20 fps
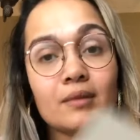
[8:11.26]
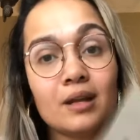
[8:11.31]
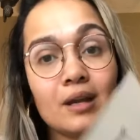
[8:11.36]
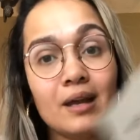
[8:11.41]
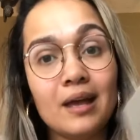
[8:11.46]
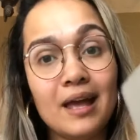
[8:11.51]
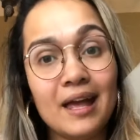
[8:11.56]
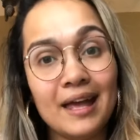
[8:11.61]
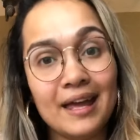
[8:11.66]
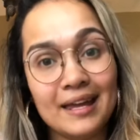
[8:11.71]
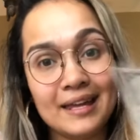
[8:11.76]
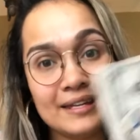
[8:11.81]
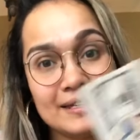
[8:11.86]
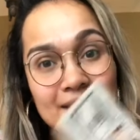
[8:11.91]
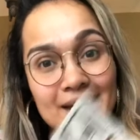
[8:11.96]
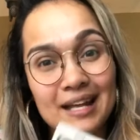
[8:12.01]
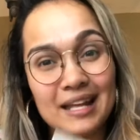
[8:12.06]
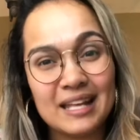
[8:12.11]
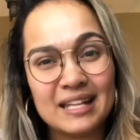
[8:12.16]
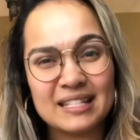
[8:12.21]

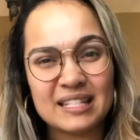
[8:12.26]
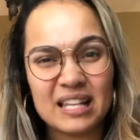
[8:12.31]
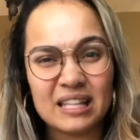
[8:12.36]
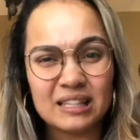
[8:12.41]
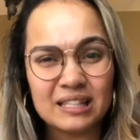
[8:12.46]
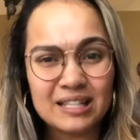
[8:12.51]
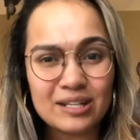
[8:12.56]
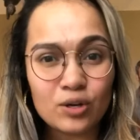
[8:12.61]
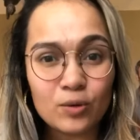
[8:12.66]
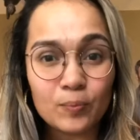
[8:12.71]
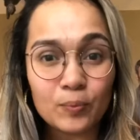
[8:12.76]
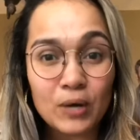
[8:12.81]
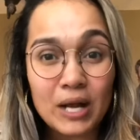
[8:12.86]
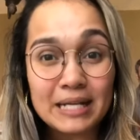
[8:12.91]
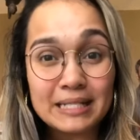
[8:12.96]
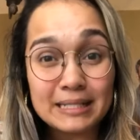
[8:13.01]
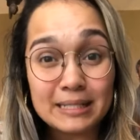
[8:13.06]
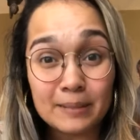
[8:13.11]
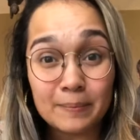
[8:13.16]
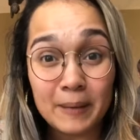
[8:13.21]
it's a little
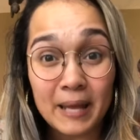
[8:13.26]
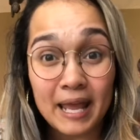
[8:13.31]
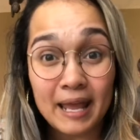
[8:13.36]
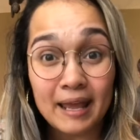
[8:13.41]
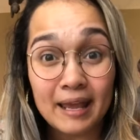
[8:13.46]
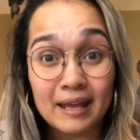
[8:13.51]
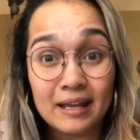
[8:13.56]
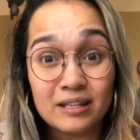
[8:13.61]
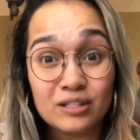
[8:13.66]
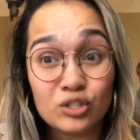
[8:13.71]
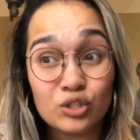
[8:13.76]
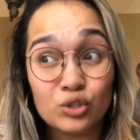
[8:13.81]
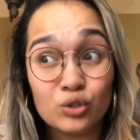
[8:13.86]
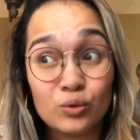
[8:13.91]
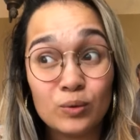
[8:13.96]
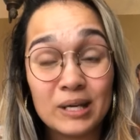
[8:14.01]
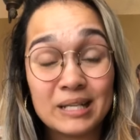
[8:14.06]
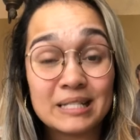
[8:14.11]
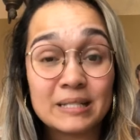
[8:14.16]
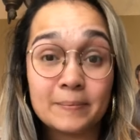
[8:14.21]
price to pay to
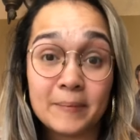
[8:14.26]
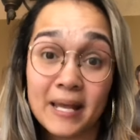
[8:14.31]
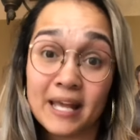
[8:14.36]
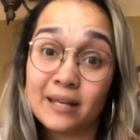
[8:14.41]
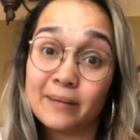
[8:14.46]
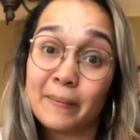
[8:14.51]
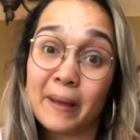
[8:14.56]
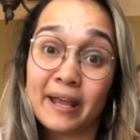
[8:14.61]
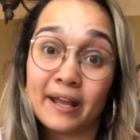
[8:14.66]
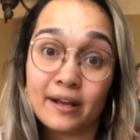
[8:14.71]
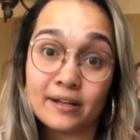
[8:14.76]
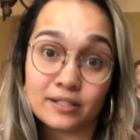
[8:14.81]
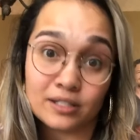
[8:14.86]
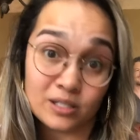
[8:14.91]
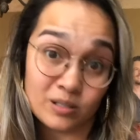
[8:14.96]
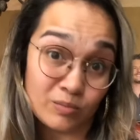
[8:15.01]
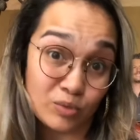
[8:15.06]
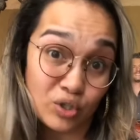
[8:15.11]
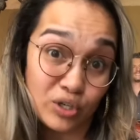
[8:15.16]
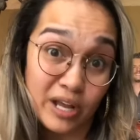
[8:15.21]
expand my
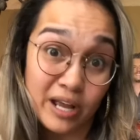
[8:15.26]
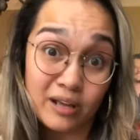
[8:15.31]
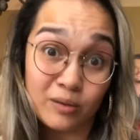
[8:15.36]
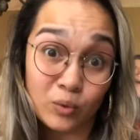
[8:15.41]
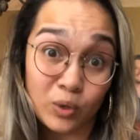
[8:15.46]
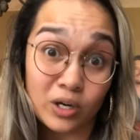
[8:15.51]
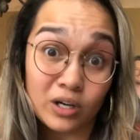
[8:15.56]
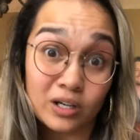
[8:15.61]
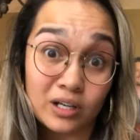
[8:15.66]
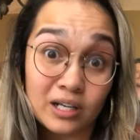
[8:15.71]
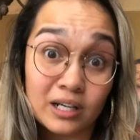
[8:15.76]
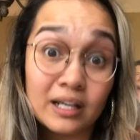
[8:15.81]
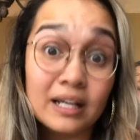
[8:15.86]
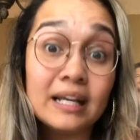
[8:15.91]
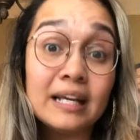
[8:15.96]
customer network